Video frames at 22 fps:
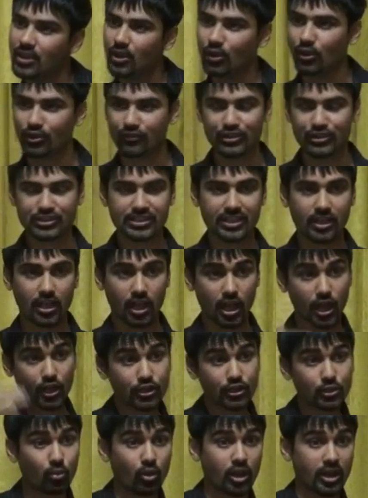Or if you see a
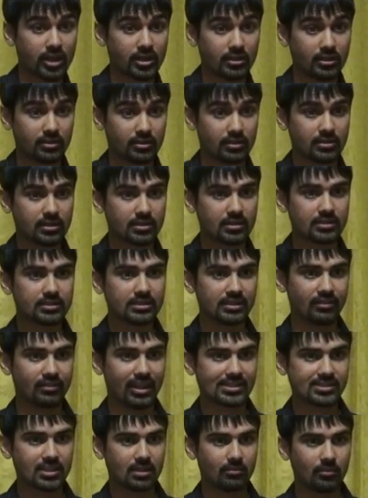hundred watt
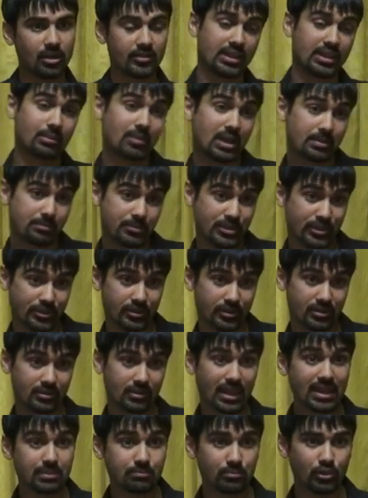device come on, that might be your
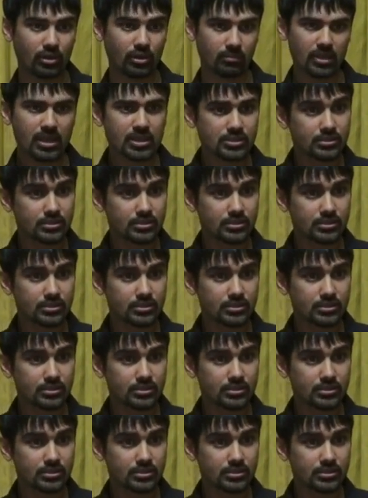light bulb.